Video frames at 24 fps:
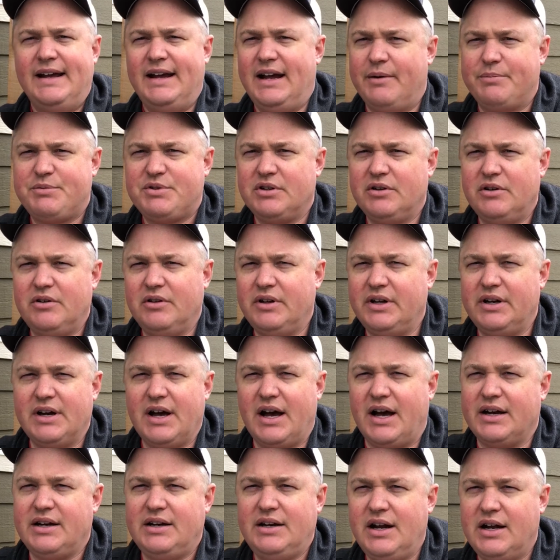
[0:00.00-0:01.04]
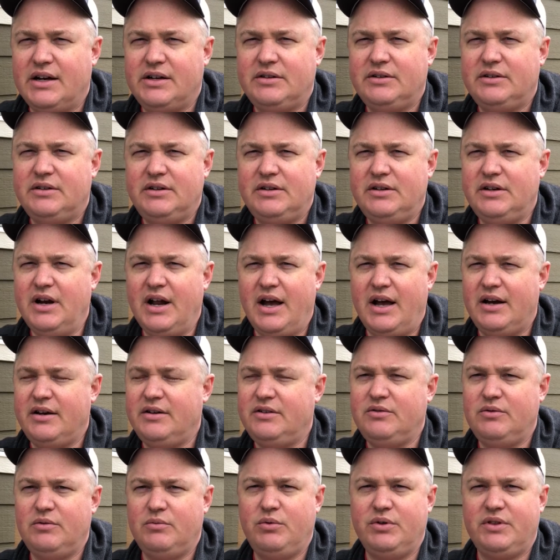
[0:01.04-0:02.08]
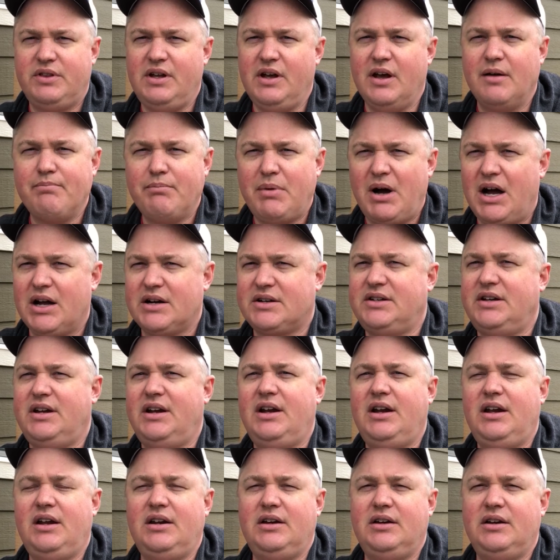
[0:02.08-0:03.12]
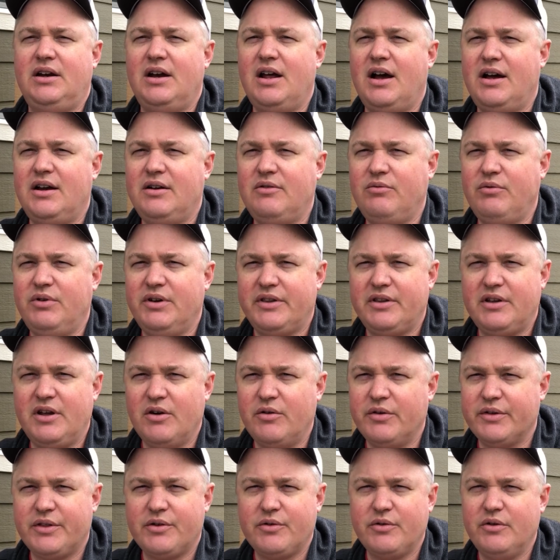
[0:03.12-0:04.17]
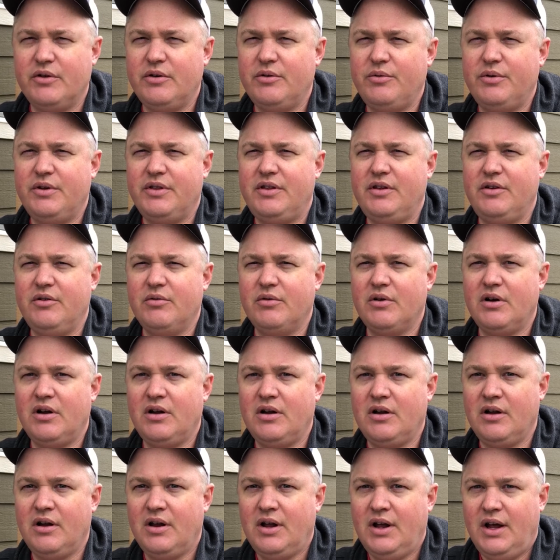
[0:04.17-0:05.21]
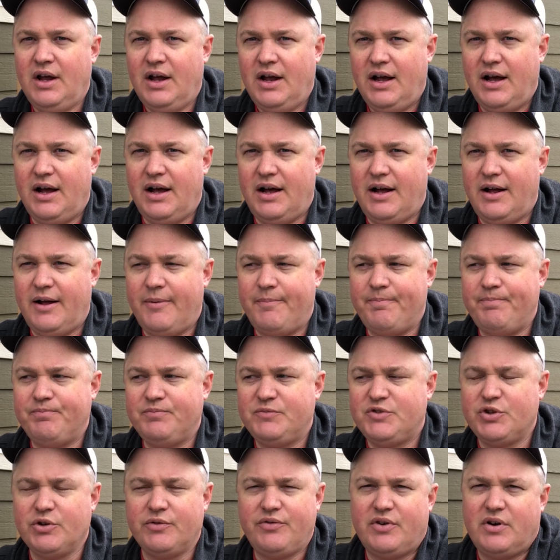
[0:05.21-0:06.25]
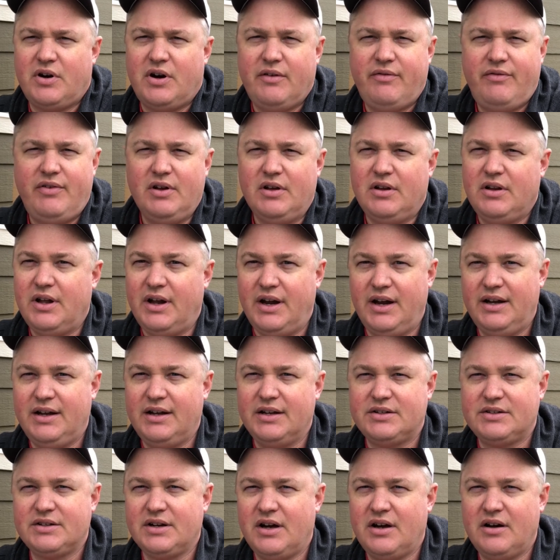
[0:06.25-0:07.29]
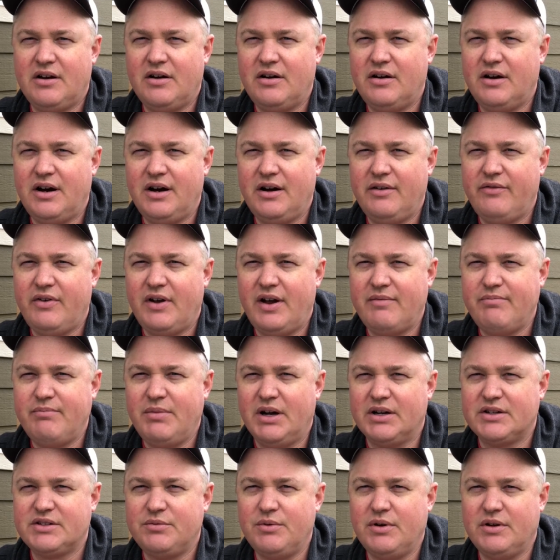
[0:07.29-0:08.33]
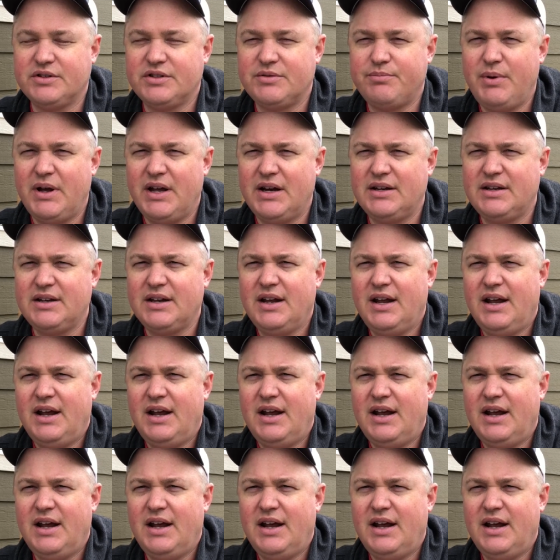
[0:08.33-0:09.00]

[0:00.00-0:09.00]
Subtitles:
Absolutely not. None with the unboxing, none with going through it with you all. So far, I feel like it's 195 bucks well spent.